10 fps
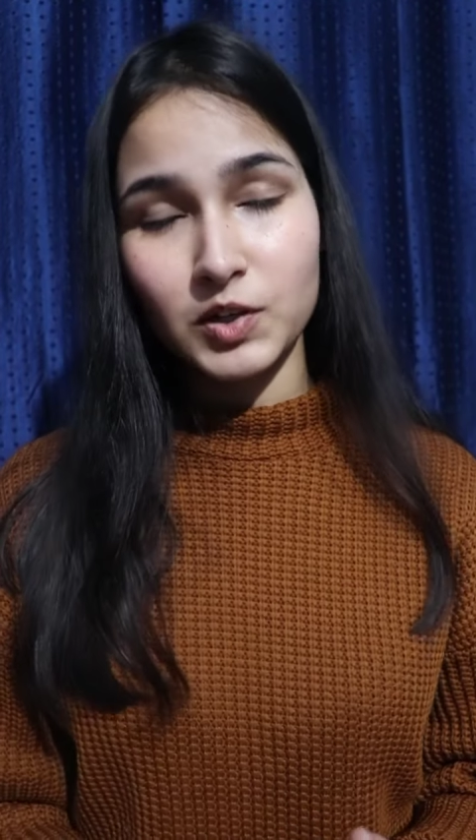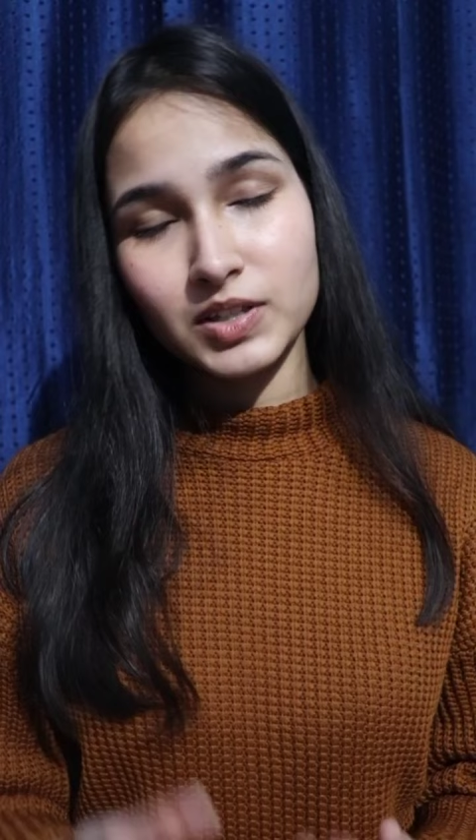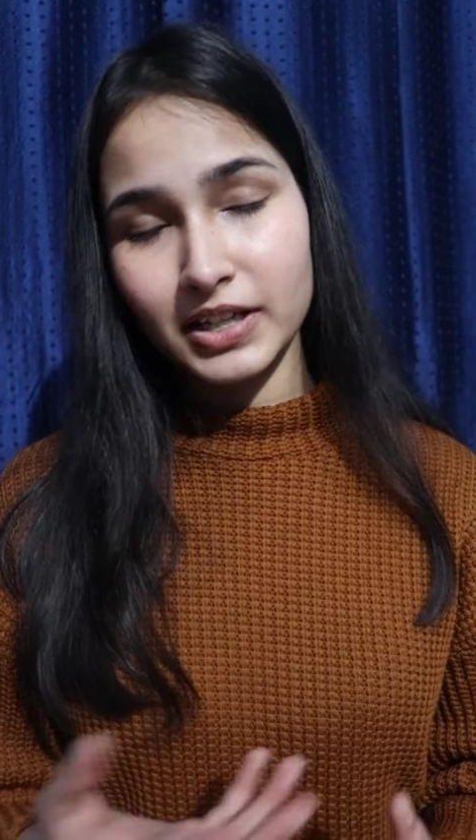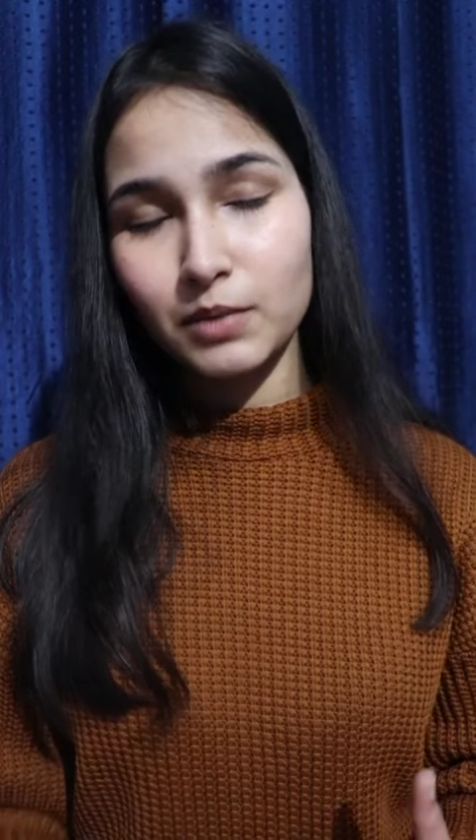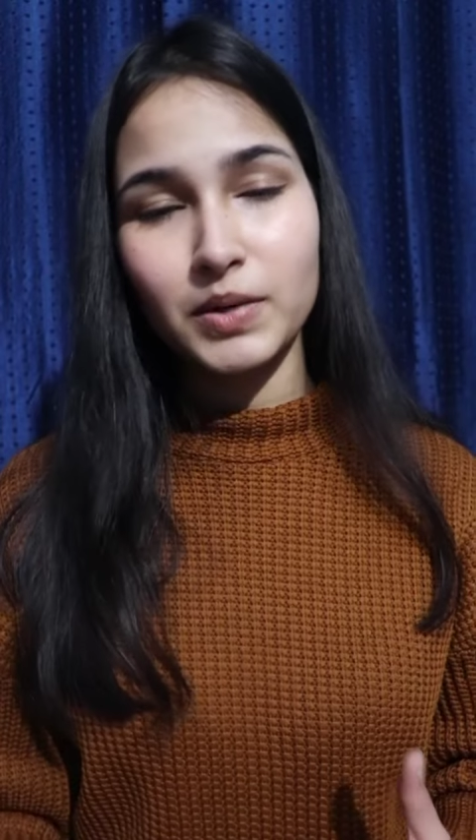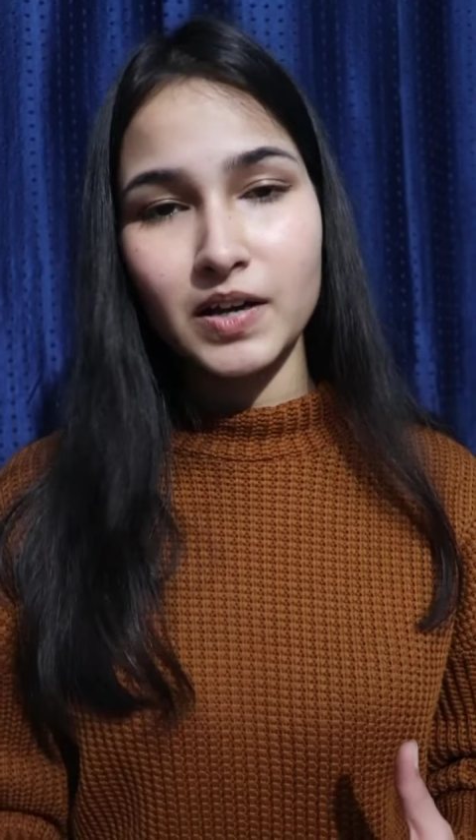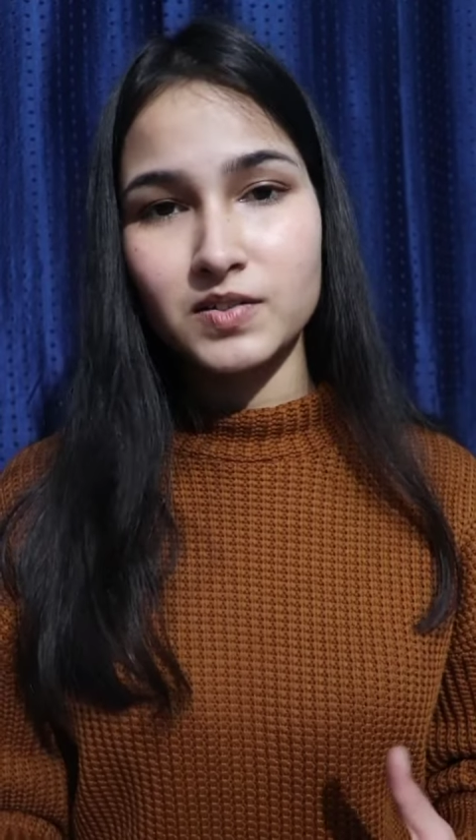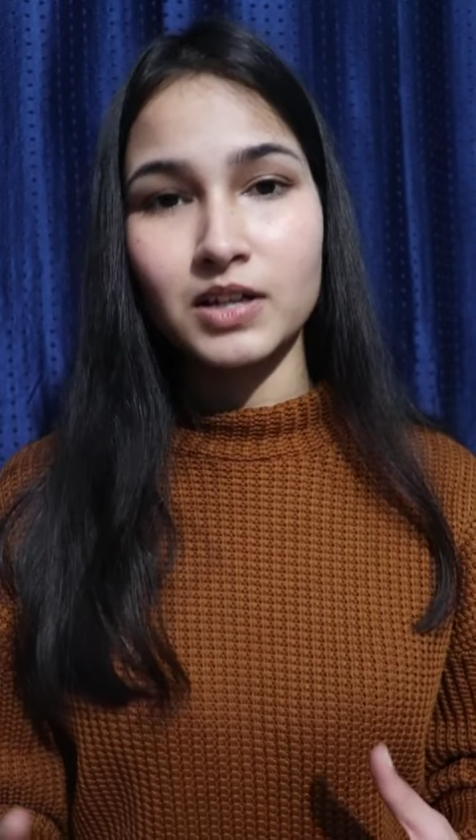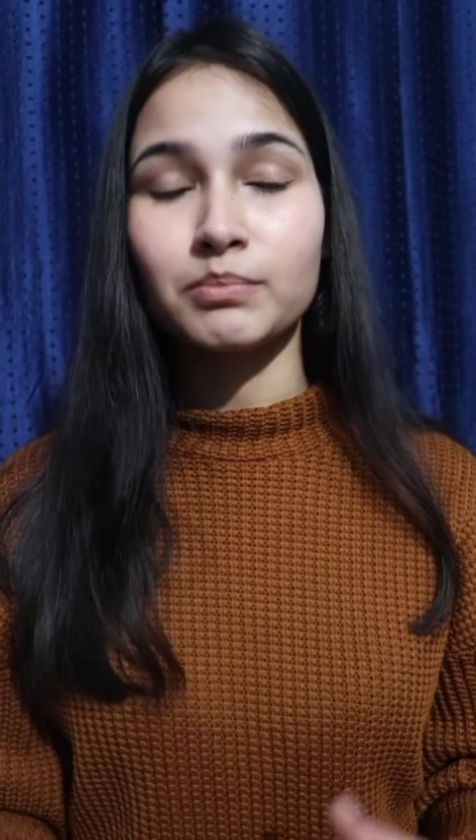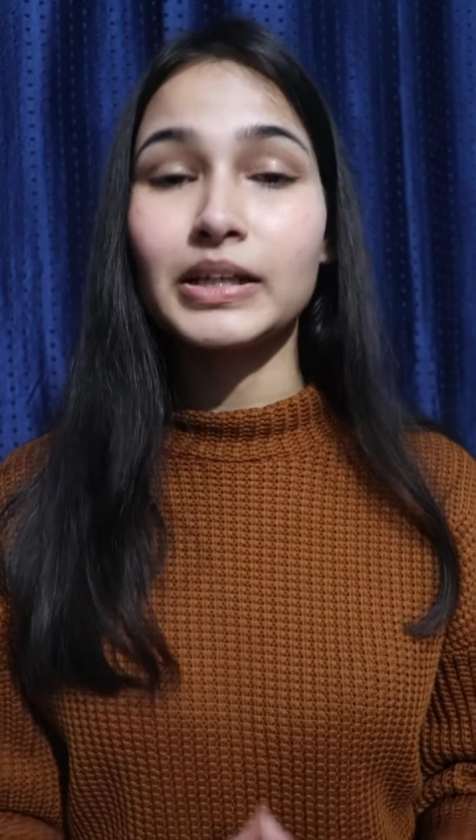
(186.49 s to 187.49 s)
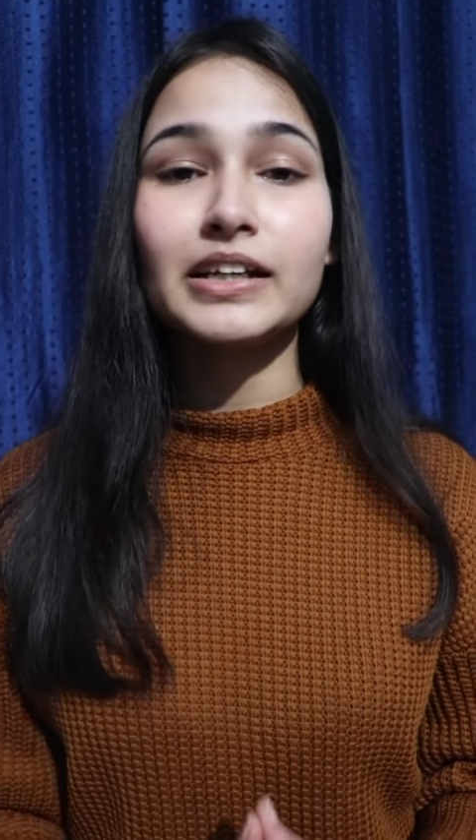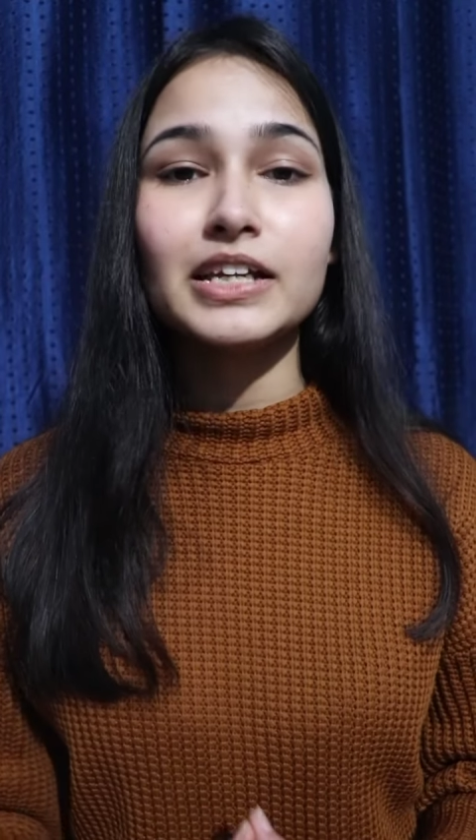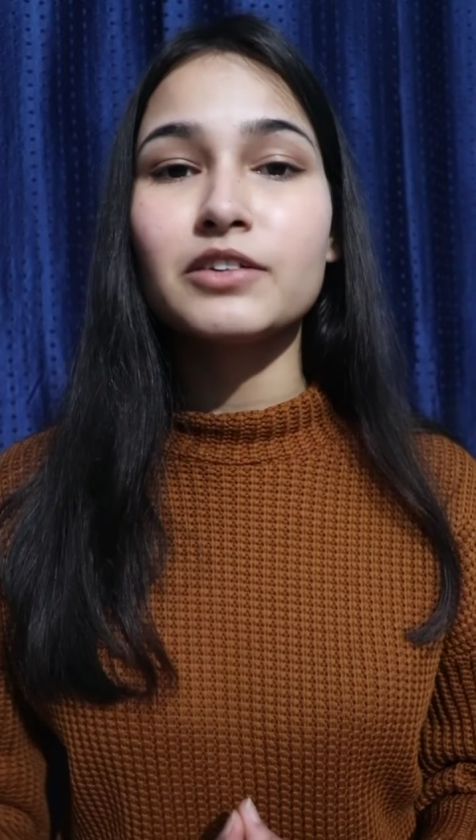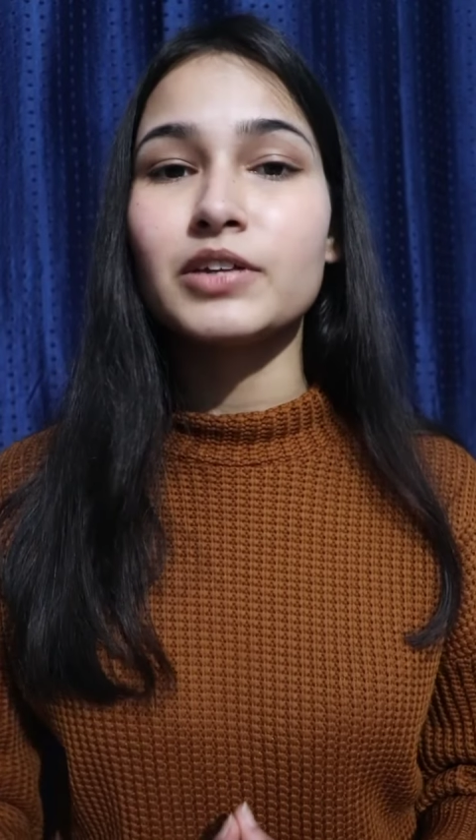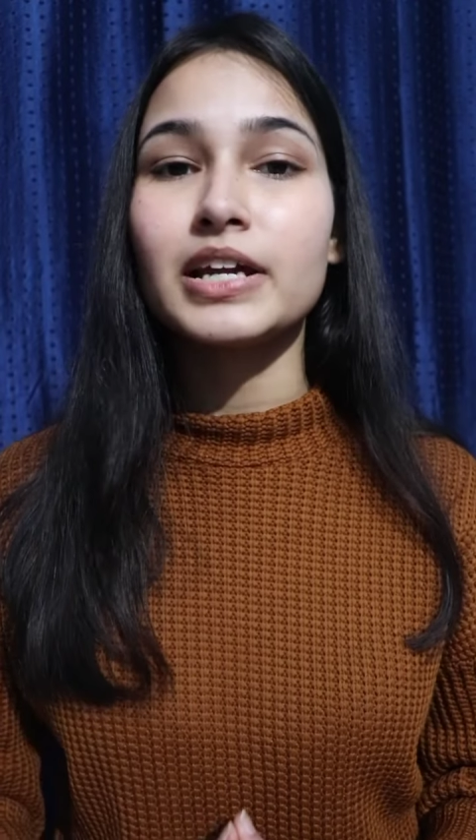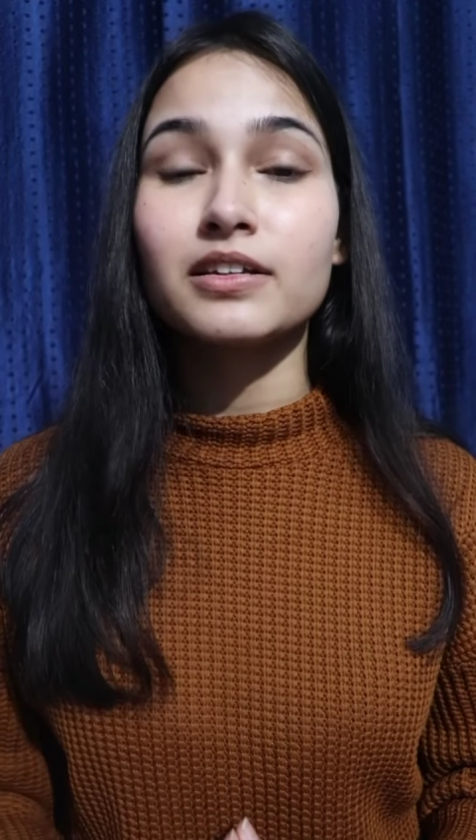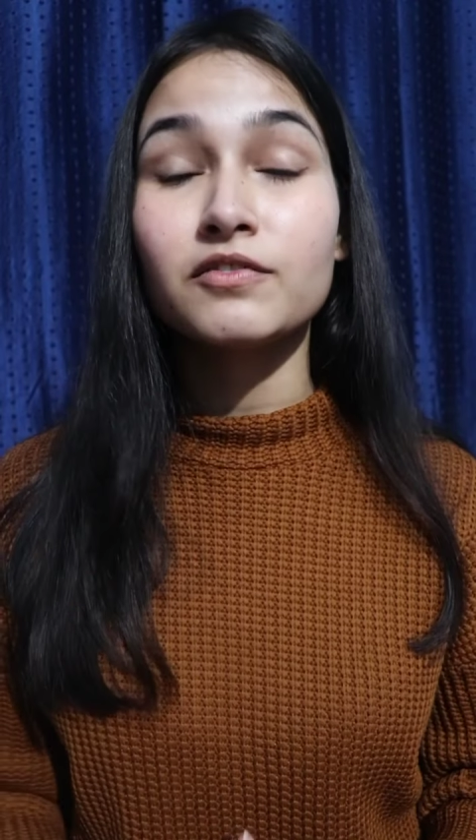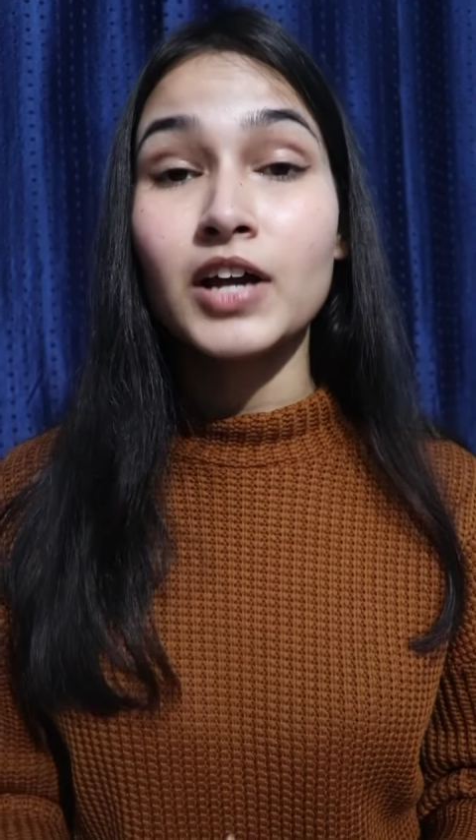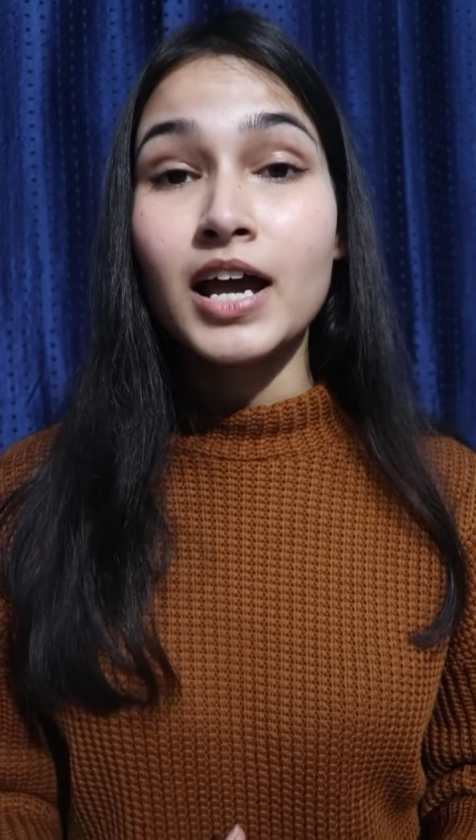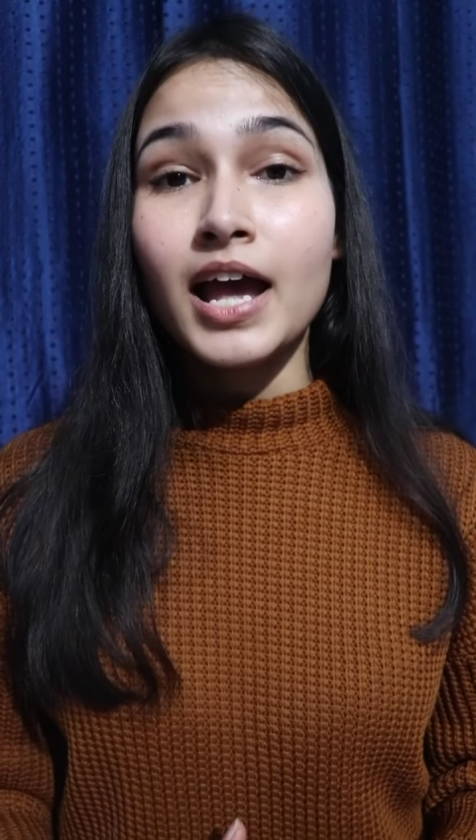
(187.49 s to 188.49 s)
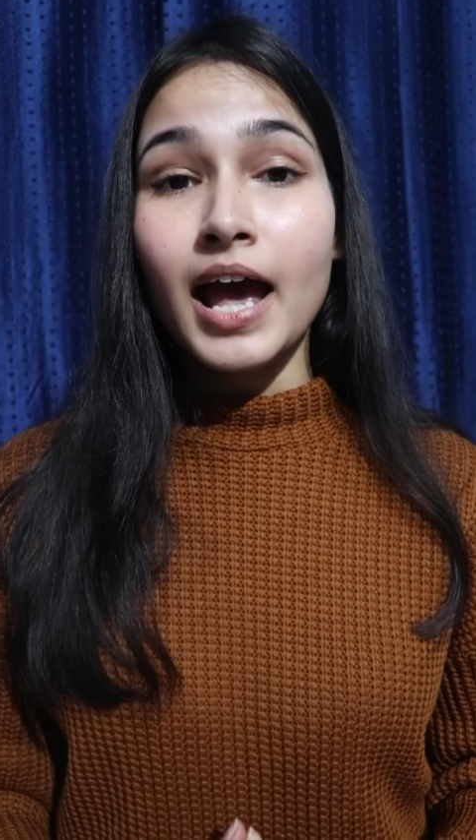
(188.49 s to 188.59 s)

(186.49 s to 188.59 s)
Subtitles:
because ADPR is completely creative